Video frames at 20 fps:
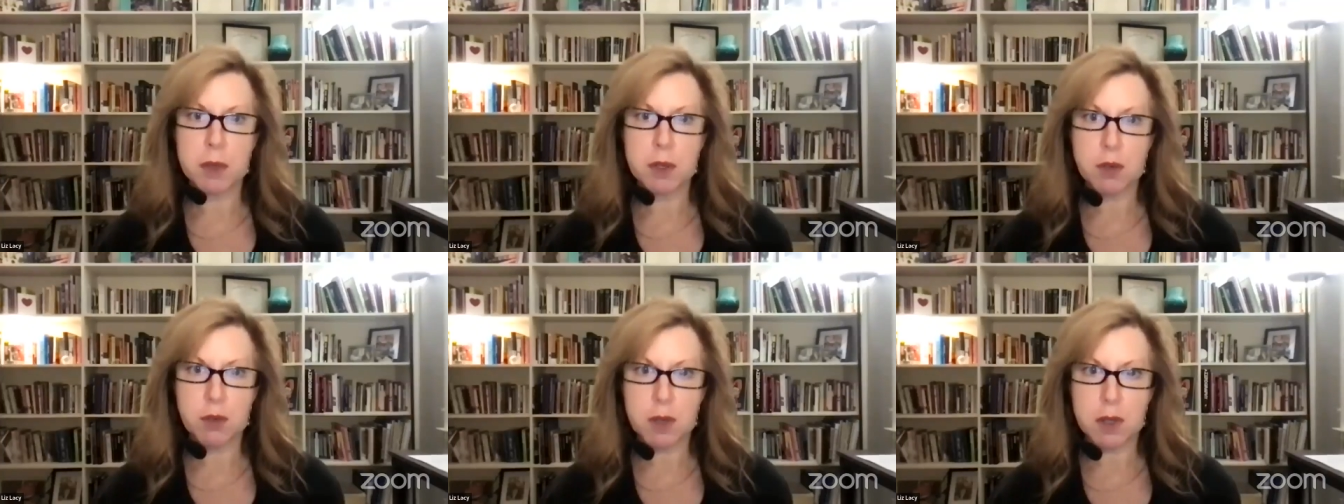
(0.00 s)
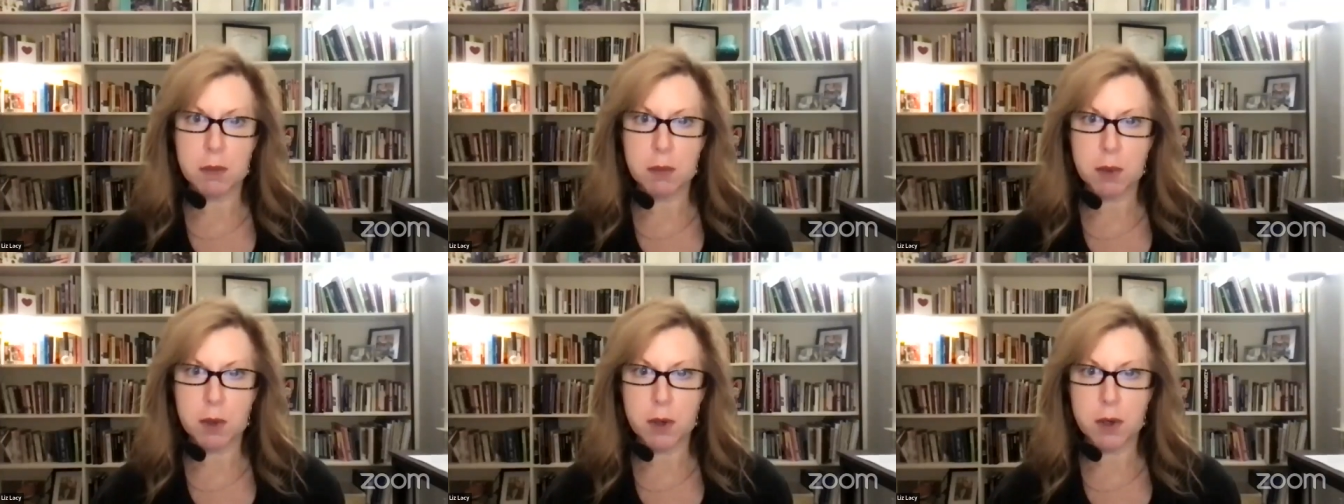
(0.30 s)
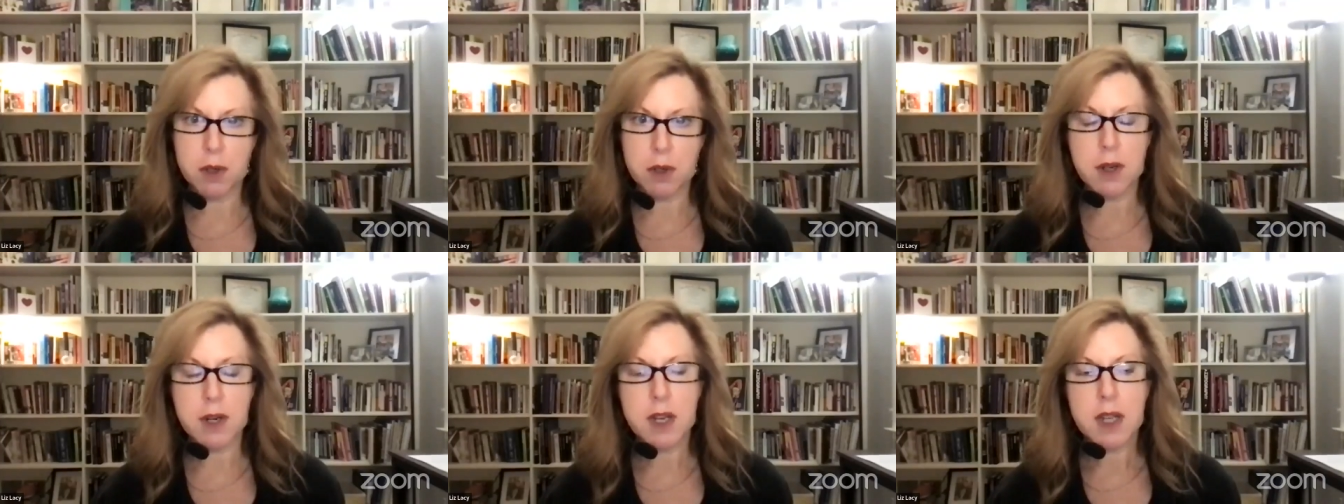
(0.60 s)
with the betrayed
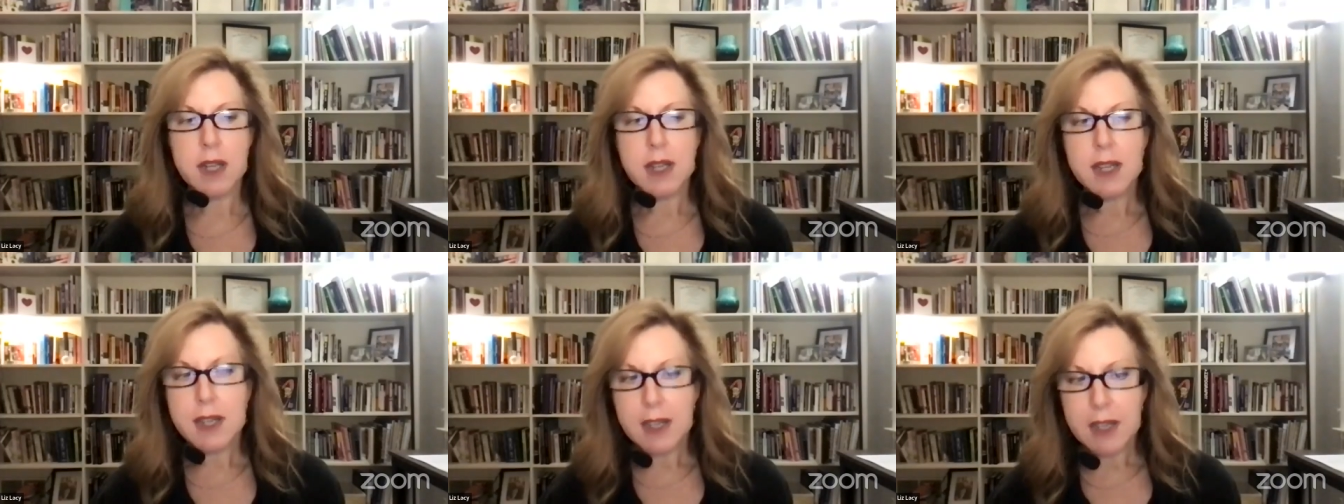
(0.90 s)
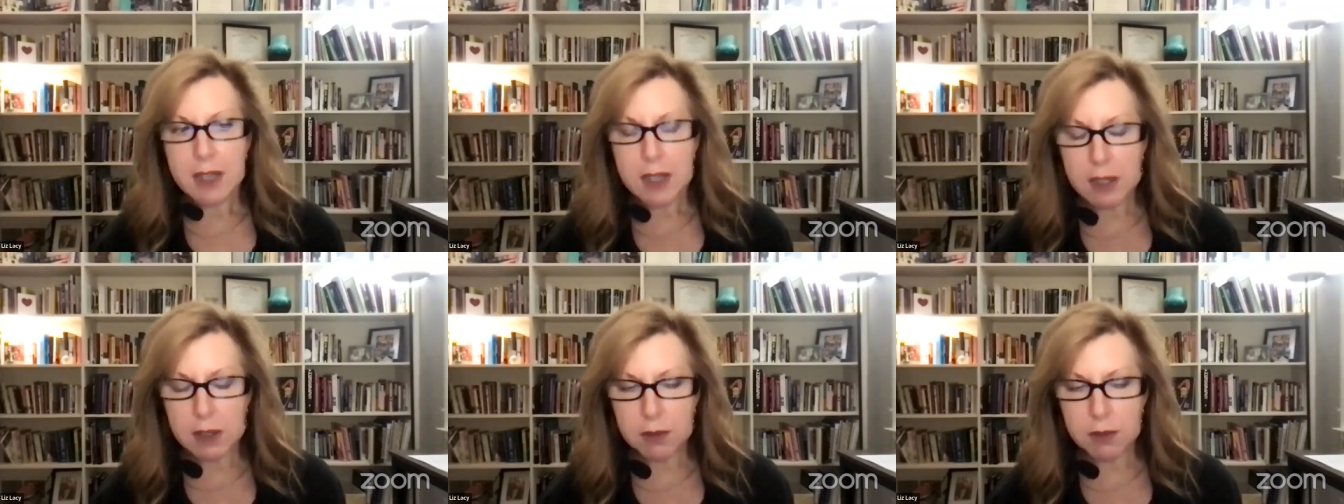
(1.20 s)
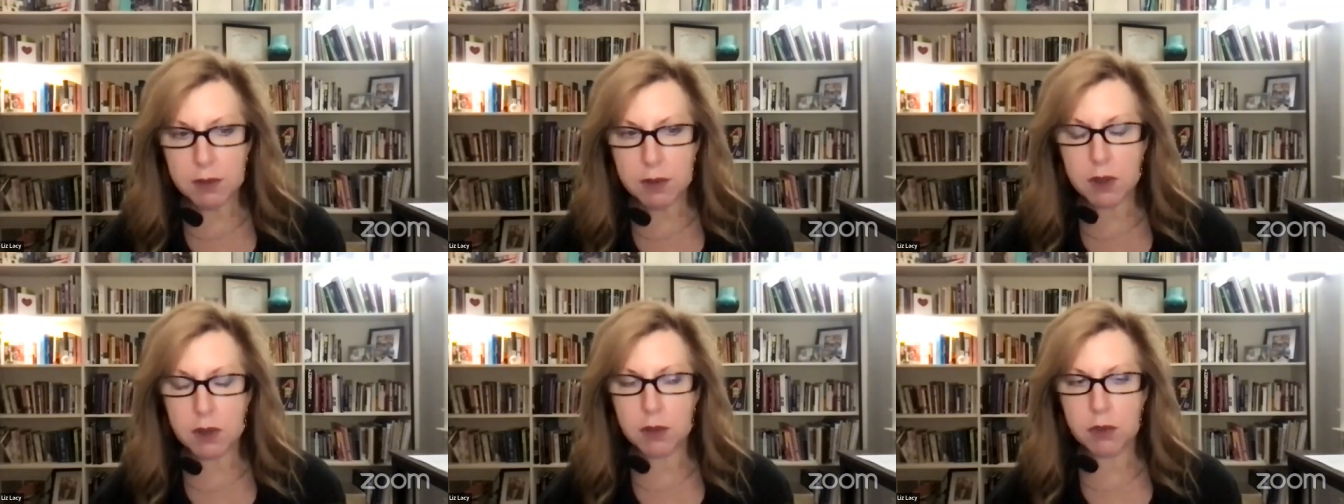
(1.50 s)
partner,
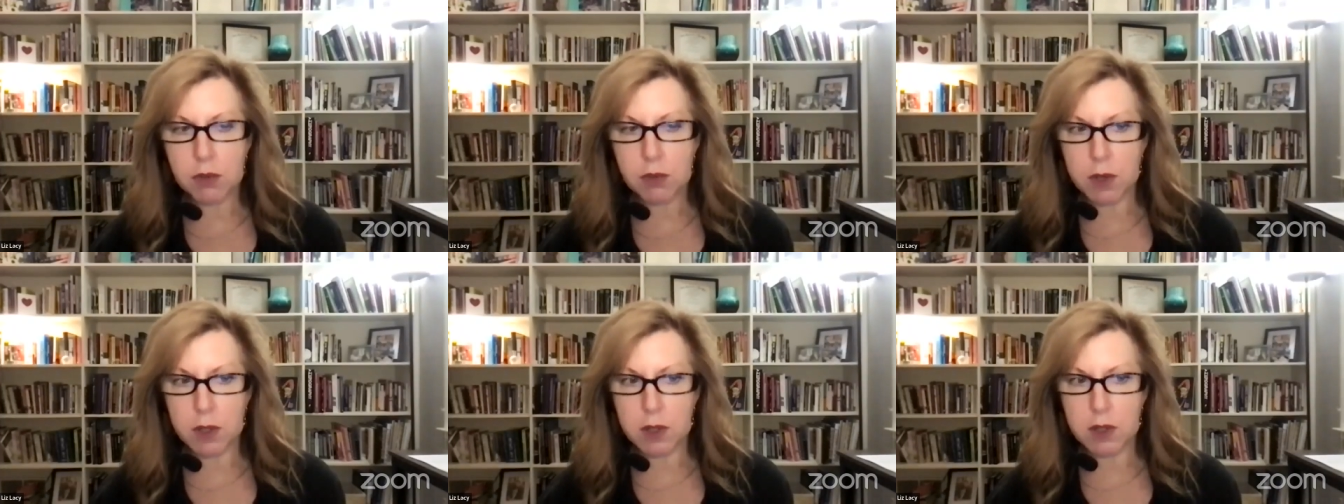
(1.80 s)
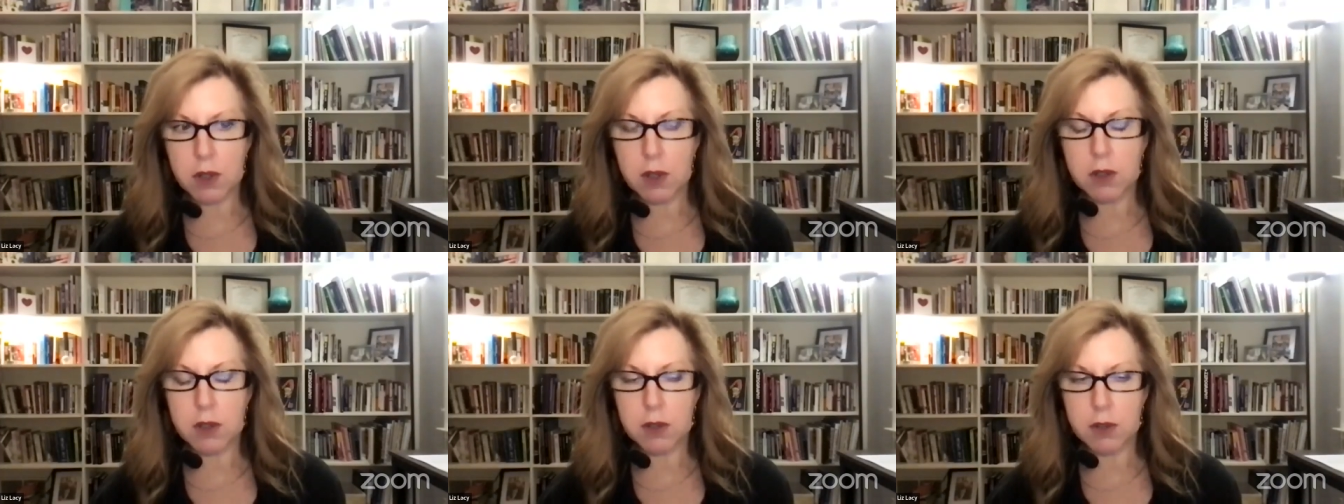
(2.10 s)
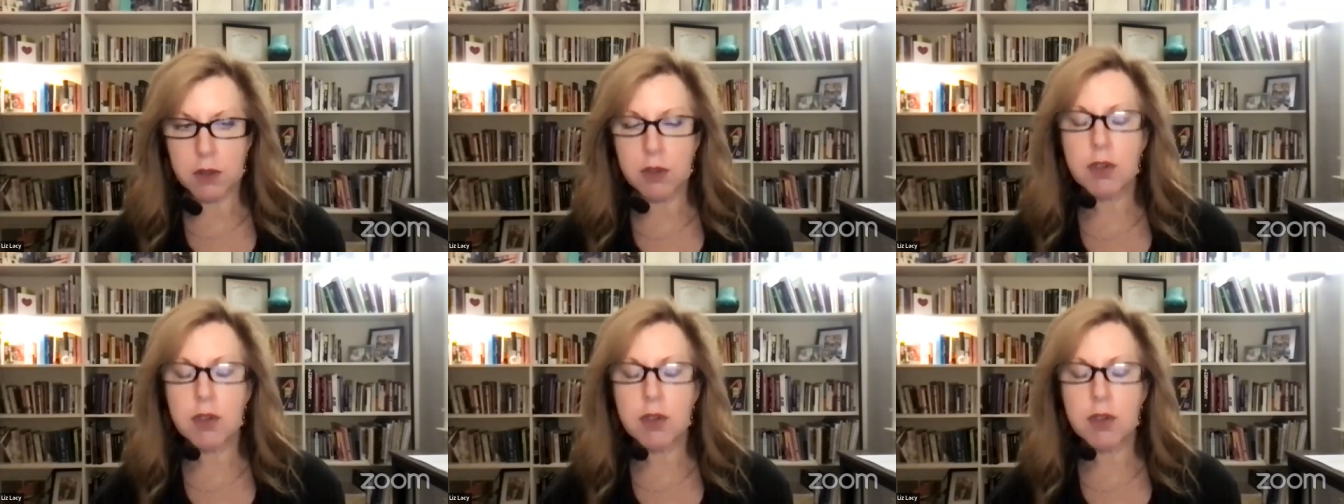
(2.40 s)
even trying to